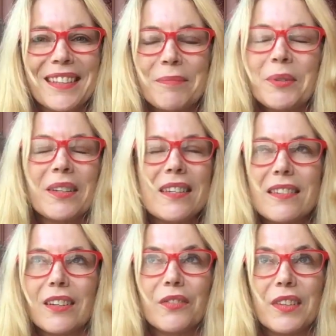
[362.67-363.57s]
is
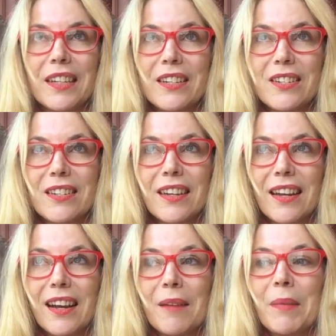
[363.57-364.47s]
so finished,
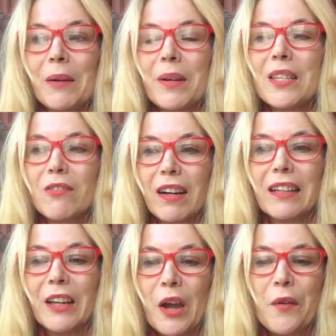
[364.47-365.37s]
but we're
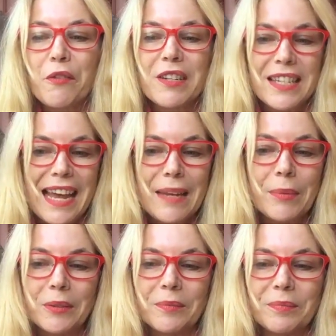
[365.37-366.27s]
struggling over a
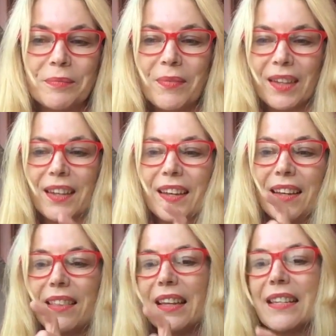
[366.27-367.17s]
table
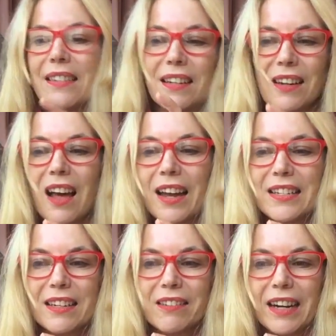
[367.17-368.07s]
that isn't
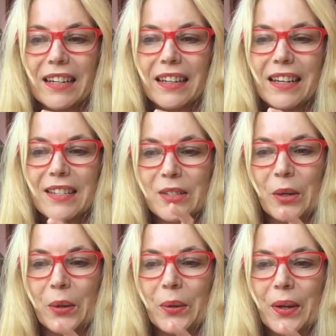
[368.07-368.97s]
aligned correctly.
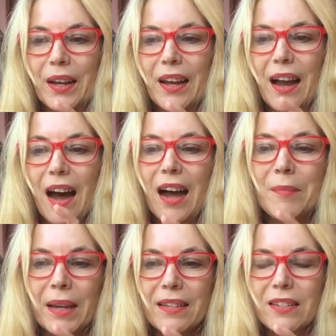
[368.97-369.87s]
So I
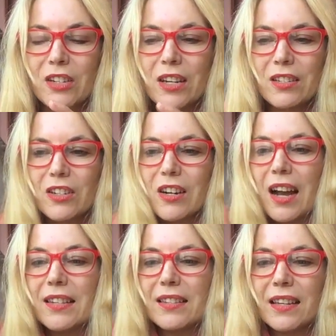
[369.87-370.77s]
make a suggestion.
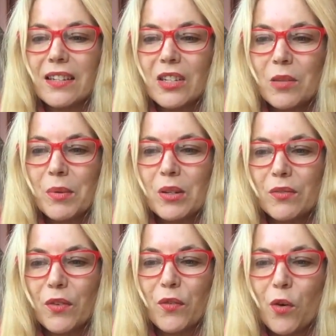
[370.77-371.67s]
I send it to the
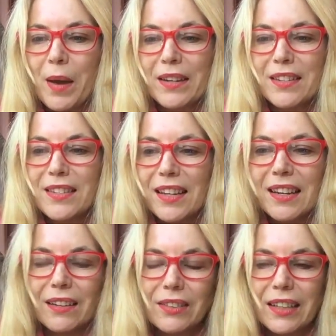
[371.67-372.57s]
beautiful formatters. They're
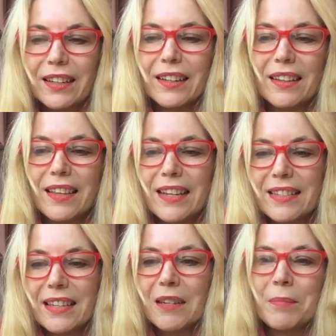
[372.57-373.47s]
lovely. They
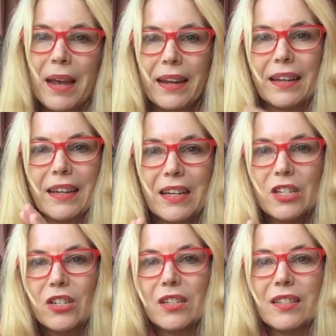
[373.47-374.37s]
send it back. And
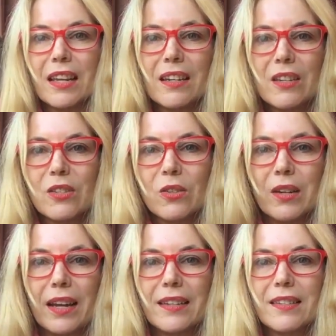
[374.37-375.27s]
each send is 2
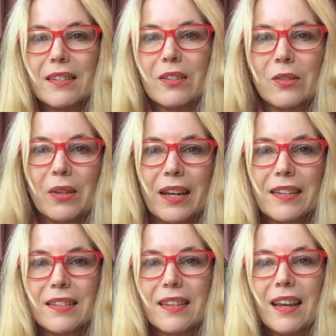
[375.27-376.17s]
days, 2
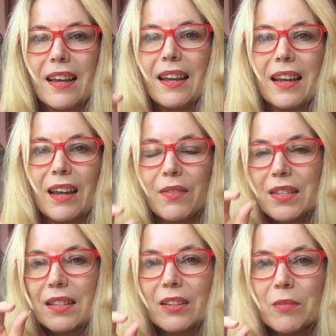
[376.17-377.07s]
days. If
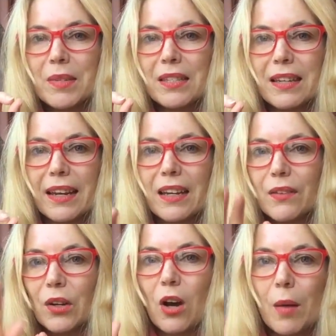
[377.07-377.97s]
there's a little mistake
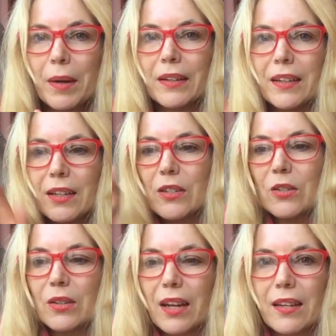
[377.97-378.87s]
of a comma,
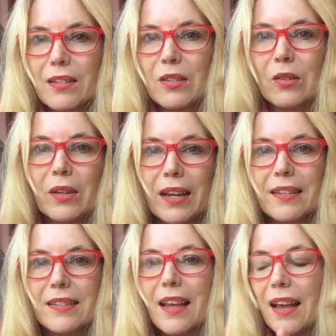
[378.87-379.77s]
2 days, 2
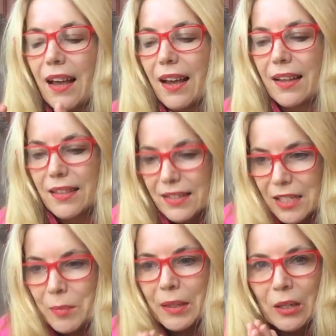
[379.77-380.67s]
days. This
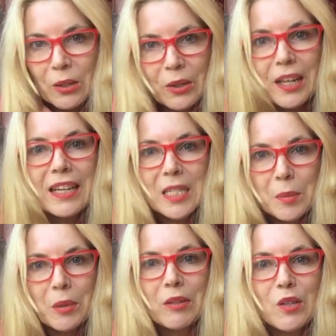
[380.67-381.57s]
has been a learning
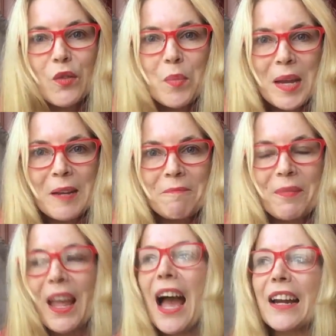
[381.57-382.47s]
experience for me,
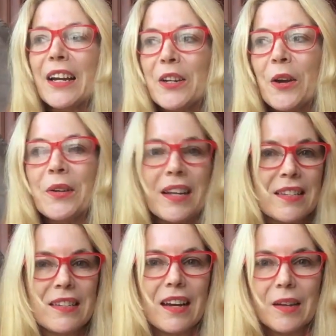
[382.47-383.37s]
and I know
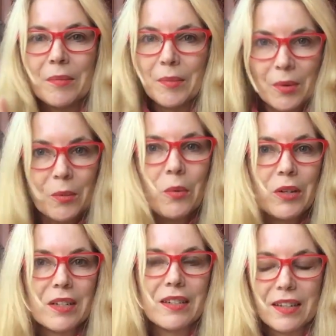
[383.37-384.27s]
next time
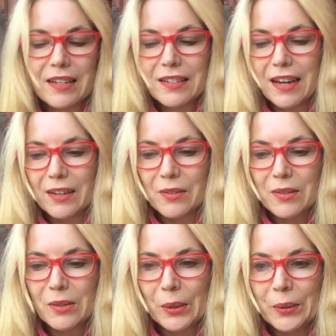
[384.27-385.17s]
what it entails.
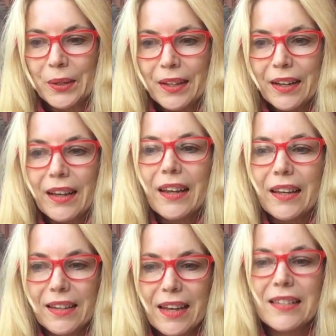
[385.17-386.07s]
So
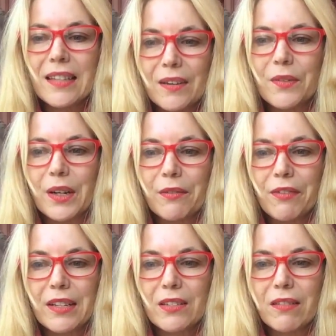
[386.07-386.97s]
yes, I'm very
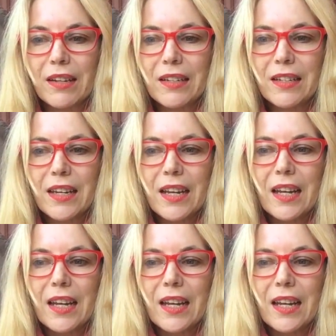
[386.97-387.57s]
frustrated.